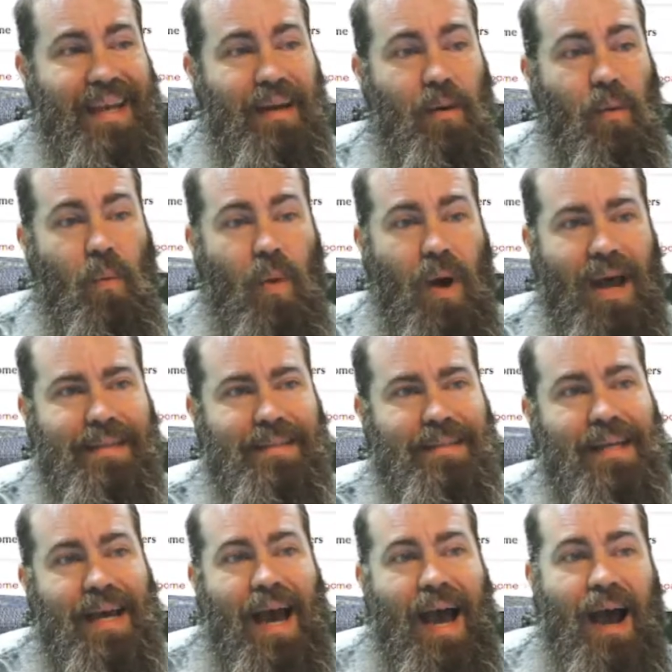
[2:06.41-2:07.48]
and a white.
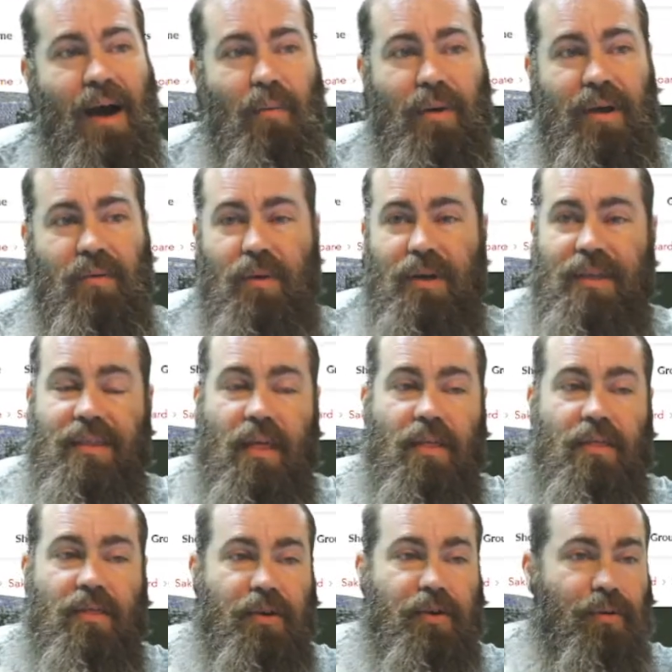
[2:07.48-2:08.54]
I went with
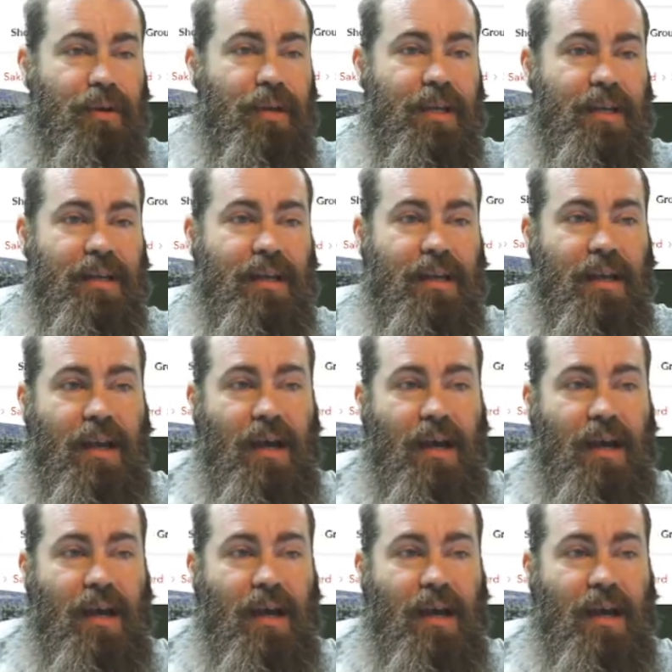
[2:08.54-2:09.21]
the green.